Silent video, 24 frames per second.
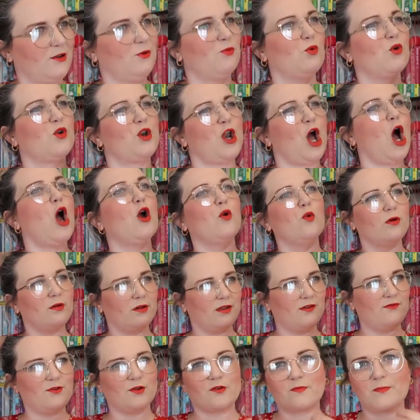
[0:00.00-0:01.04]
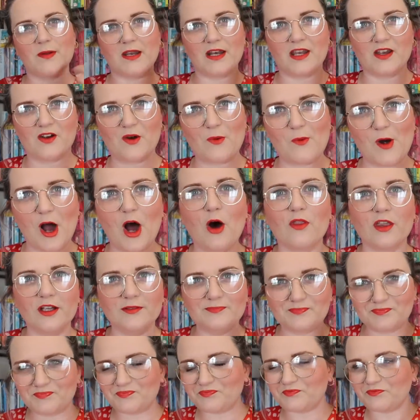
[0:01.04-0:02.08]
You will know if you have been here a while
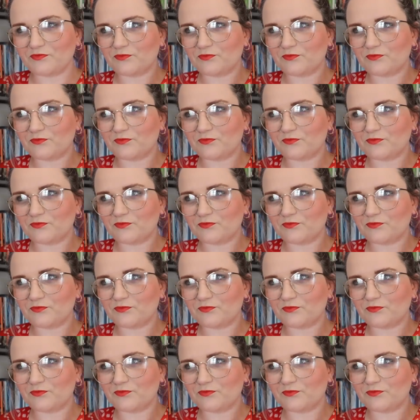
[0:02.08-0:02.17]
that